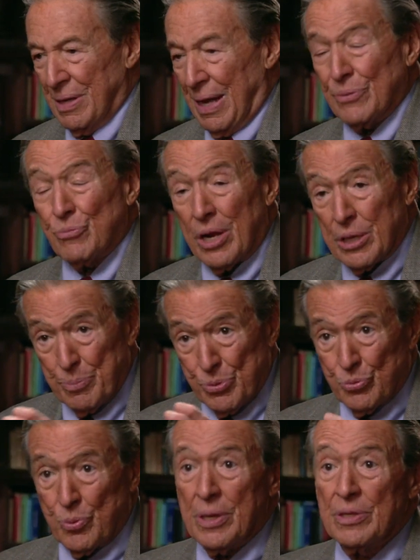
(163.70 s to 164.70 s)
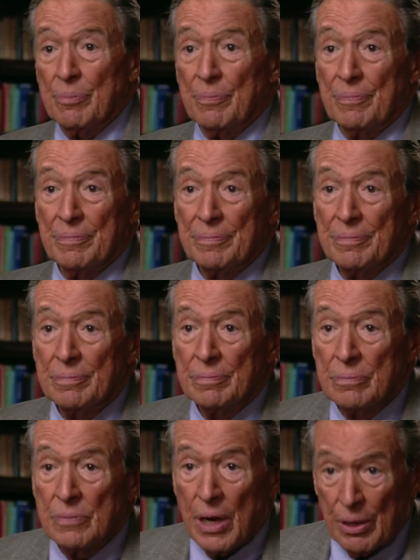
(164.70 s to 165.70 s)
I tried to persuade them.
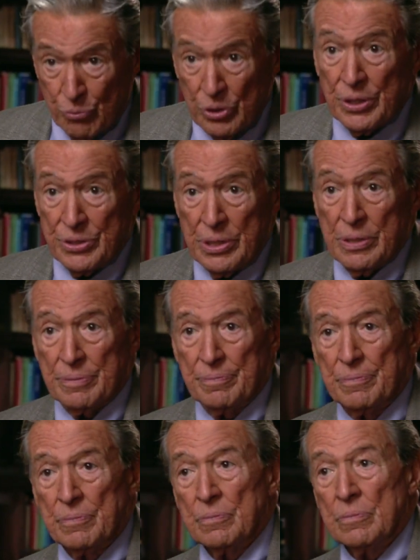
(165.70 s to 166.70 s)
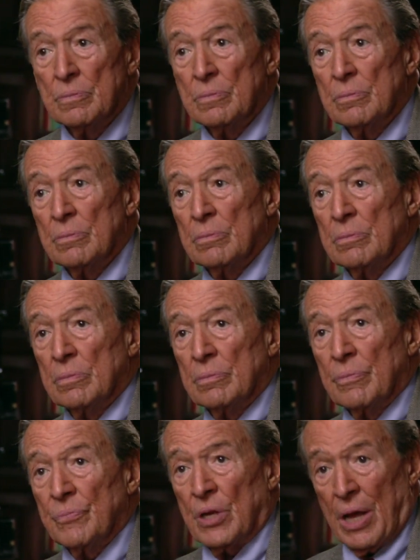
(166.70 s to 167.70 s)
I really did.
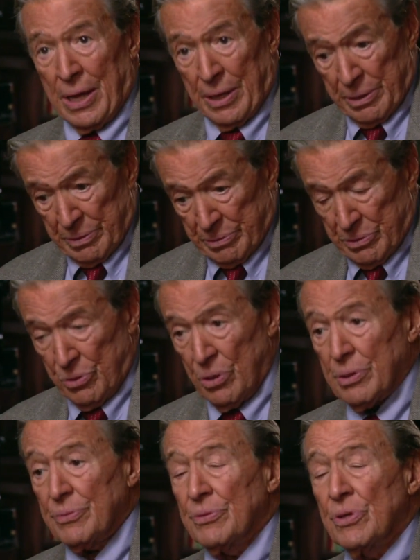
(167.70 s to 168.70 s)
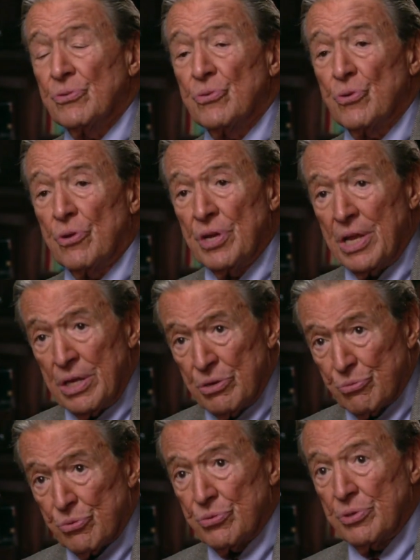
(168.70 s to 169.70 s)
That look, this is an
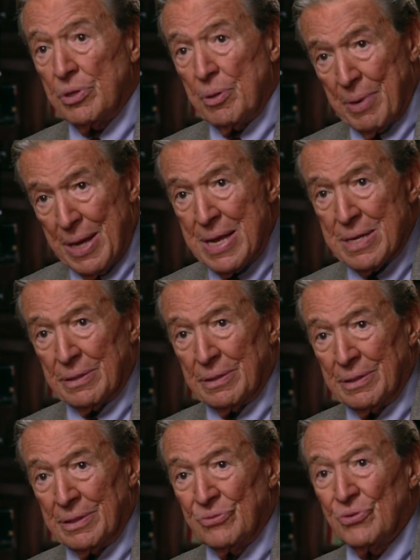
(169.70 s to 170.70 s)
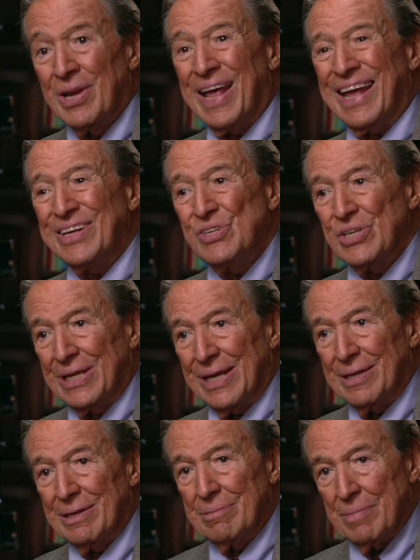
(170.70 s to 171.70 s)
interesting man. He's an
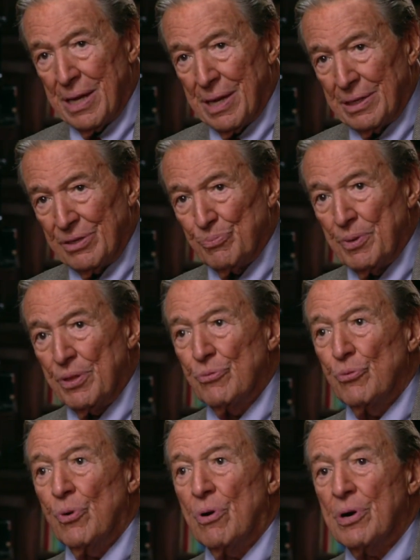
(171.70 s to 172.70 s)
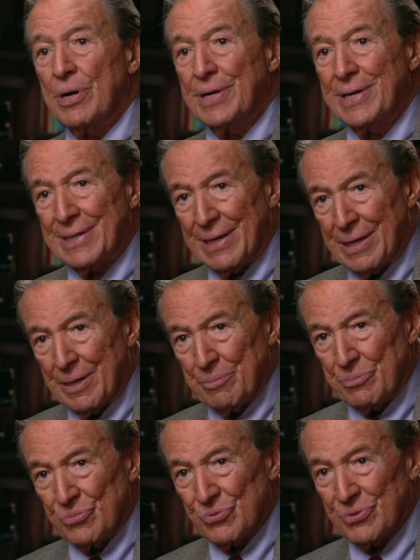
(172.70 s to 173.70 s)
educated man. He's been through hard
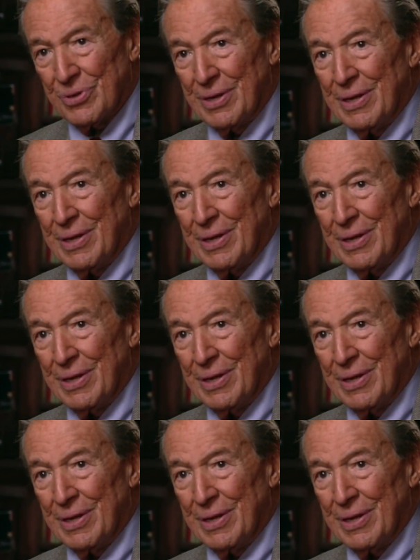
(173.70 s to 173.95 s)
times.